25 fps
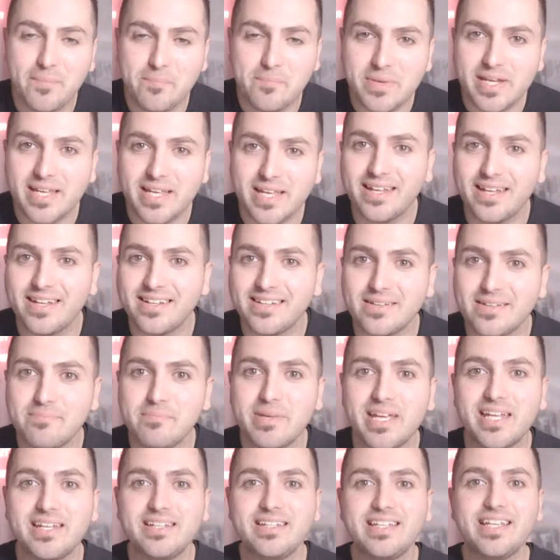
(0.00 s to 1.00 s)
Me
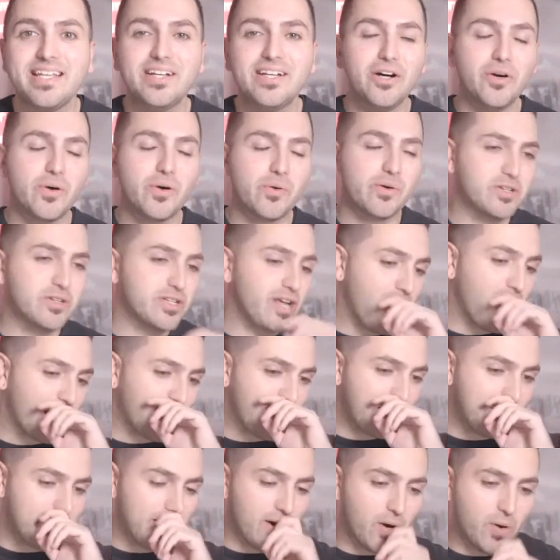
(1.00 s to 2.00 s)
and Neil were
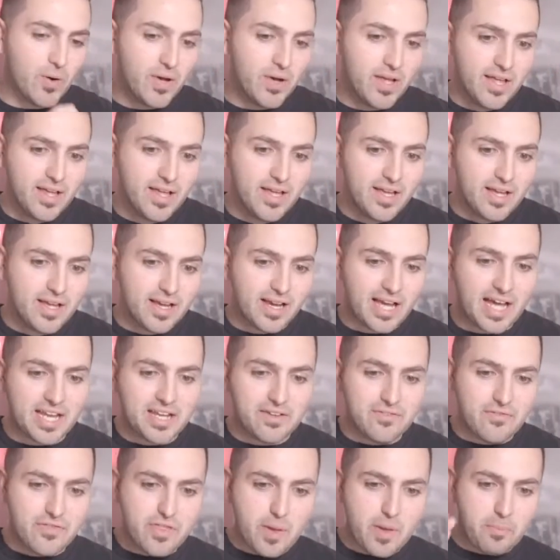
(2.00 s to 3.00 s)
talking about kind
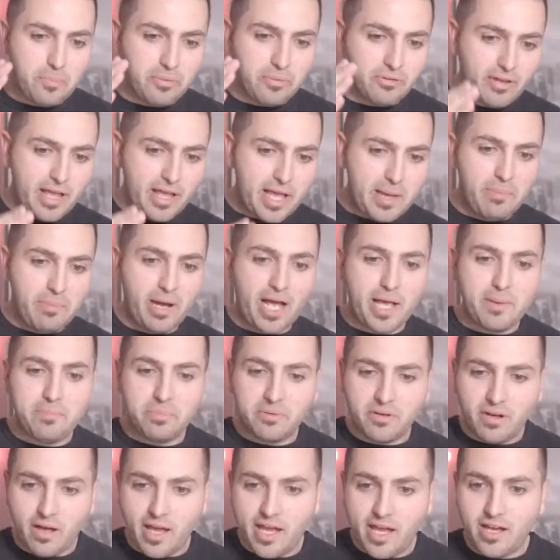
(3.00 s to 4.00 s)
of the
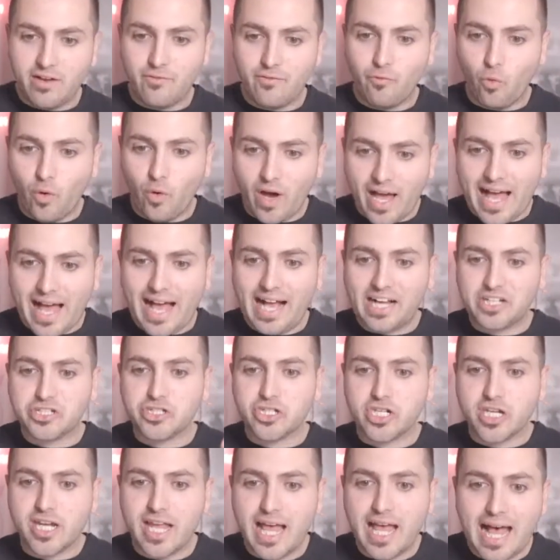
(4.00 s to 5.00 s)
play-by-play of what
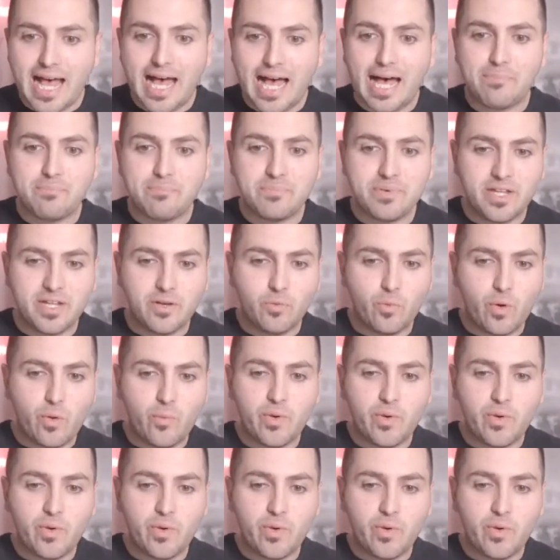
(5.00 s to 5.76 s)
actually happened when